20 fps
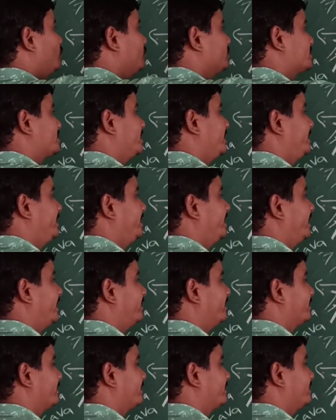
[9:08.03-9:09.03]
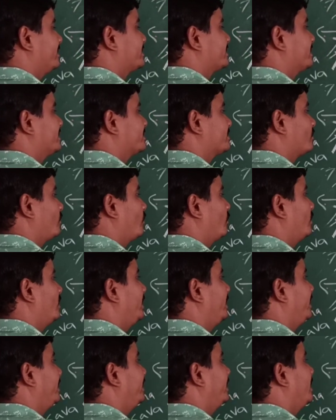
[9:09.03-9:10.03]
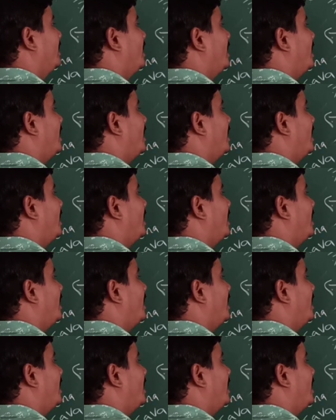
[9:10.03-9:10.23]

See here, this is only